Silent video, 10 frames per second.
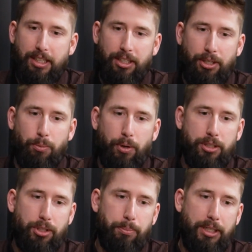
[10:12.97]
You
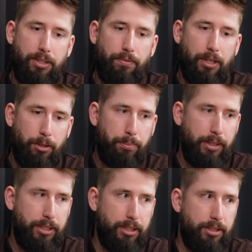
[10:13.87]
want to be
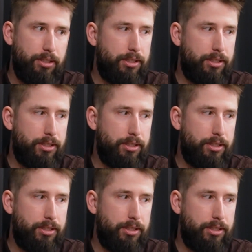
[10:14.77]
developing and